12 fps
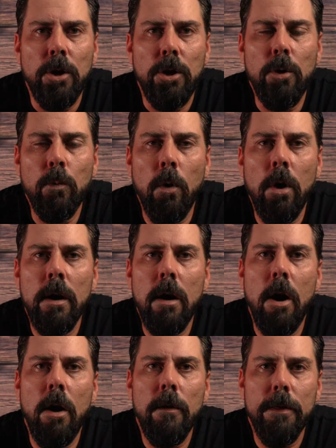you want
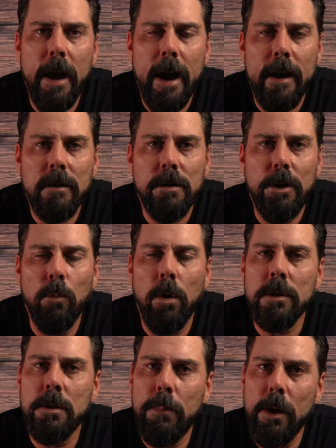all that, you
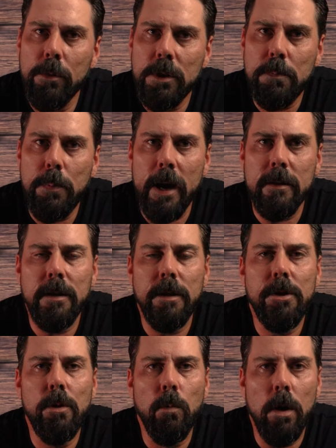want to be
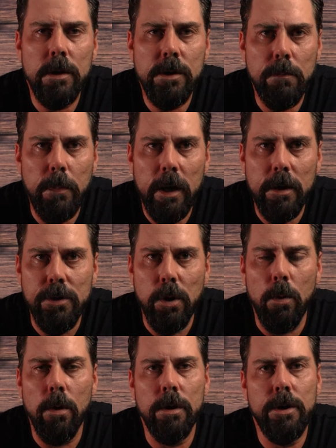respected, you want to be
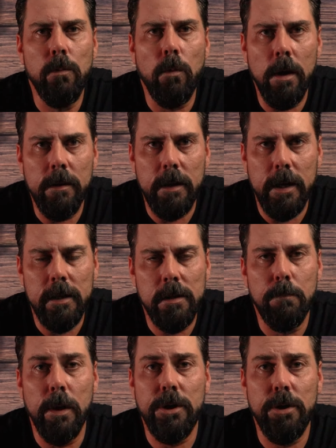adored, you want this,
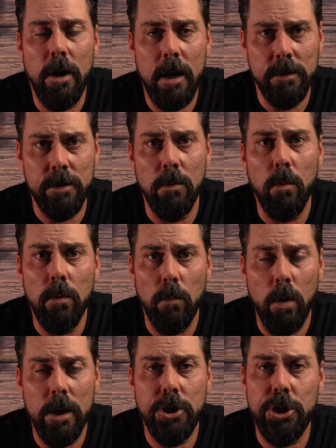but you also
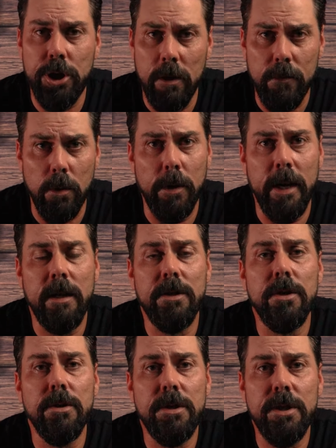want chivalry
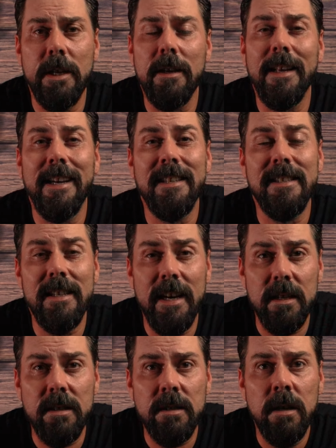to still
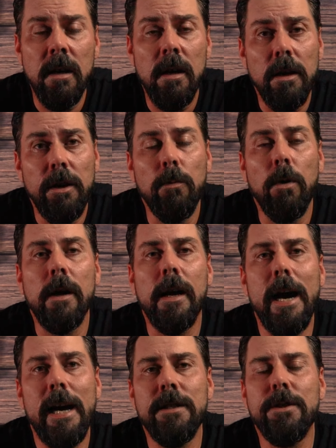exist. You want
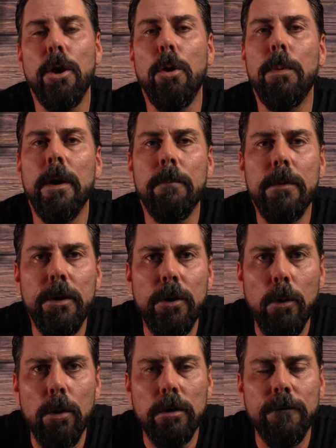guys to open up the
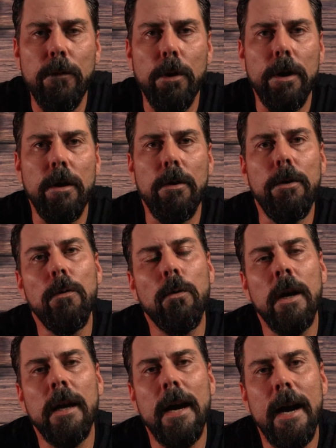doors for you. You
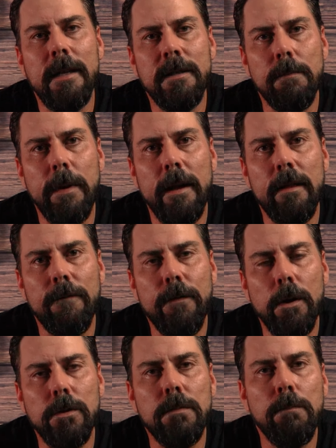want guys to make the
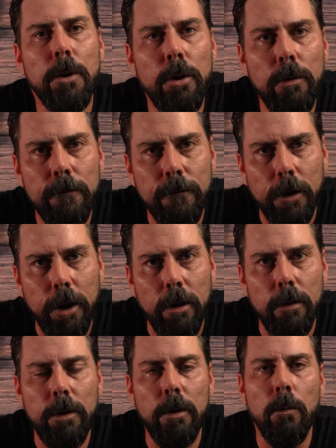first move for
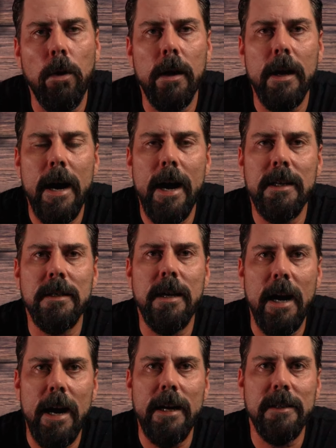you. You want guys,
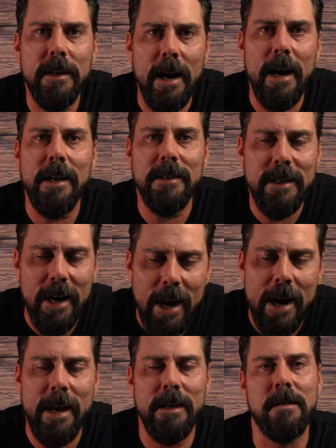guys, guys,
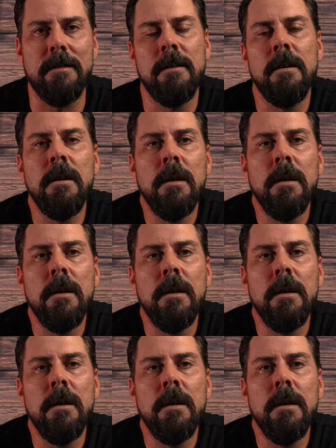guys.